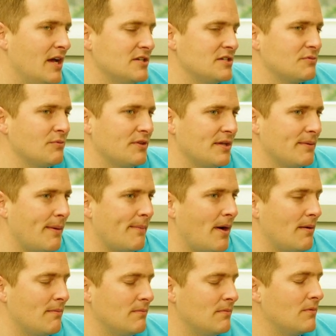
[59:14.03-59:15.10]
And just one thing my
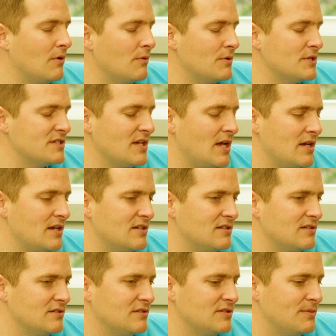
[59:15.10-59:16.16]
mom always said, and
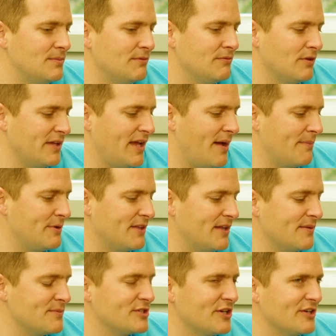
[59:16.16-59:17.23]
she'd be really happy that
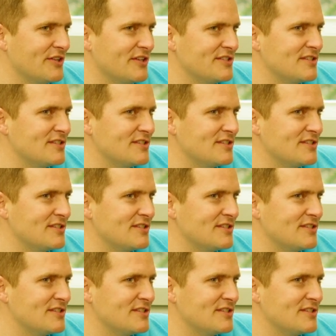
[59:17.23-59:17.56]
I'm sharing this.